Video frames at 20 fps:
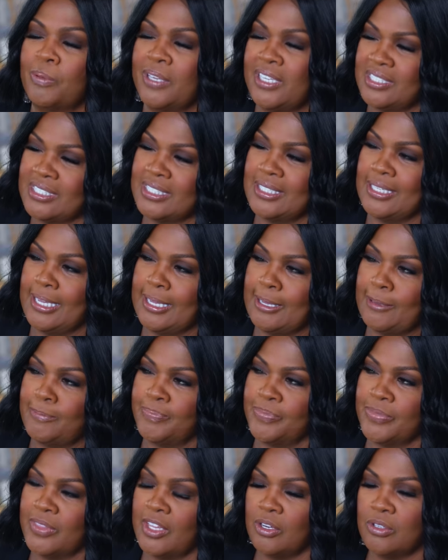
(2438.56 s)
peace in that.
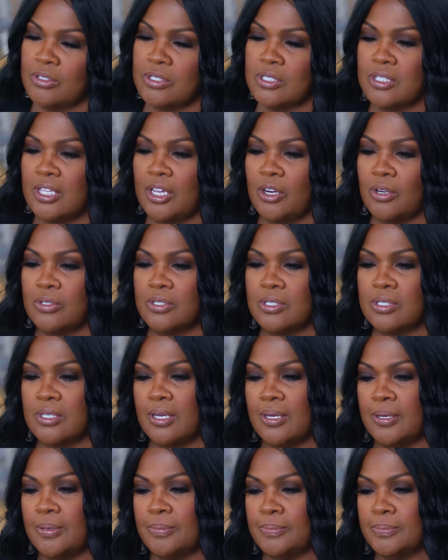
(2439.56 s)
There's mm. there's
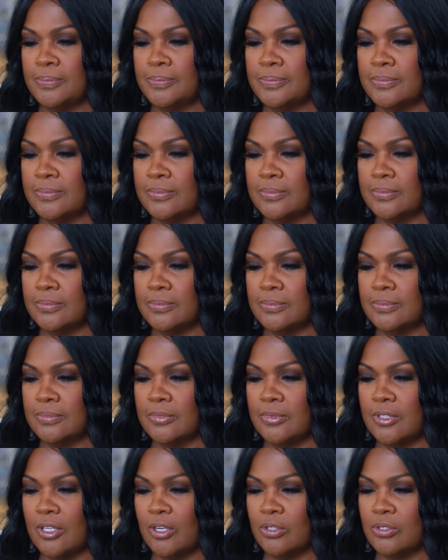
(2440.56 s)
um
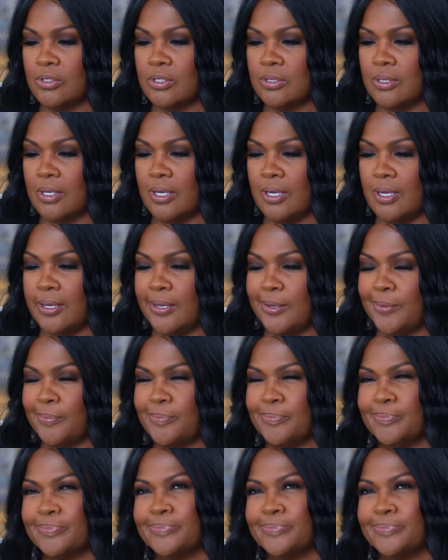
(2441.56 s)
there's uh